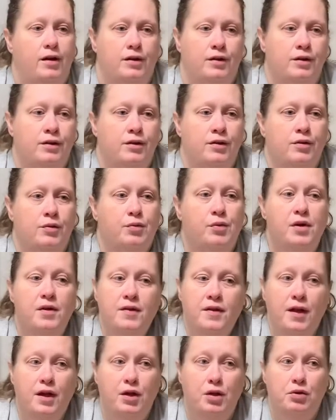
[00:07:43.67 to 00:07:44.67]
one
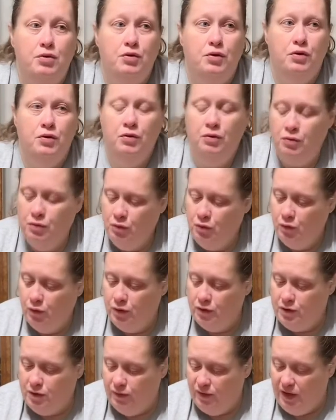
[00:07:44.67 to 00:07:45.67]
thing you do want to
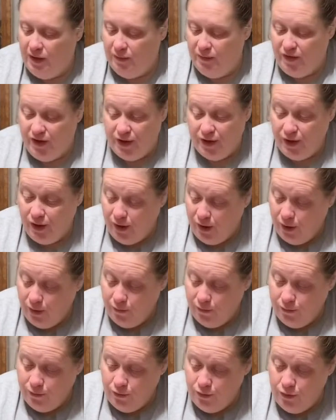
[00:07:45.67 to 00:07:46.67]
be very
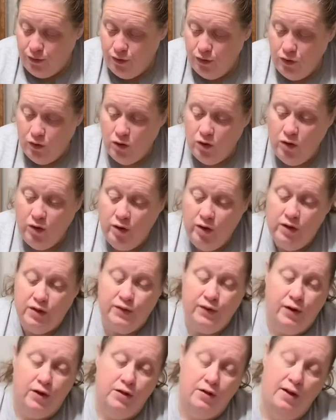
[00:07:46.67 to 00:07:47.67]
careful on as far
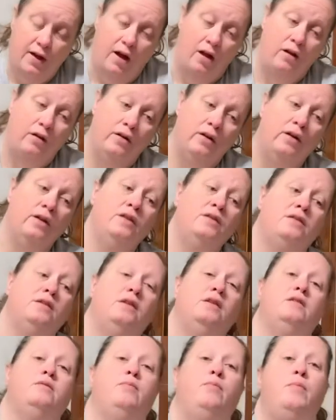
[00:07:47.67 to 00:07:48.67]
as calories is
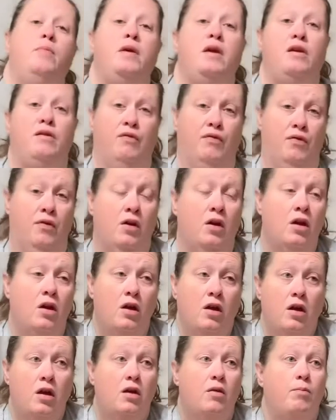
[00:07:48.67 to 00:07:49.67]
beef.
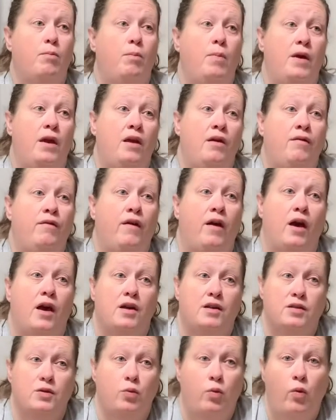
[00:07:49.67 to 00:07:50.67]
Beef
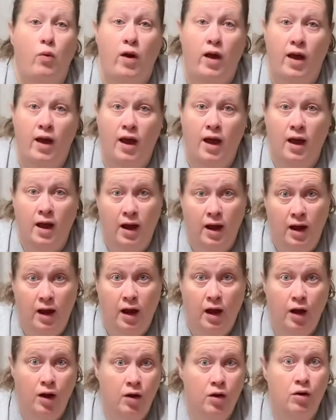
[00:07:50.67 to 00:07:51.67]
has way
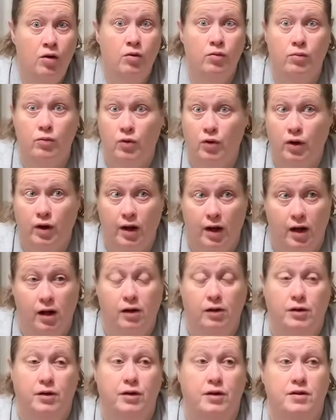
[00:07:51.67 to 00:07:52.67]
more
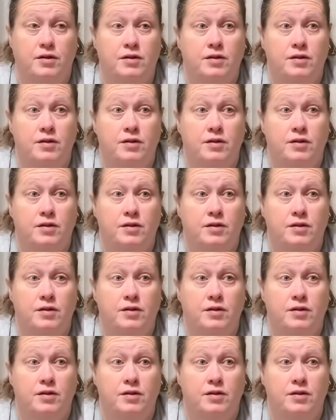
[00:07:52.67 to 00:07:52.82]
calories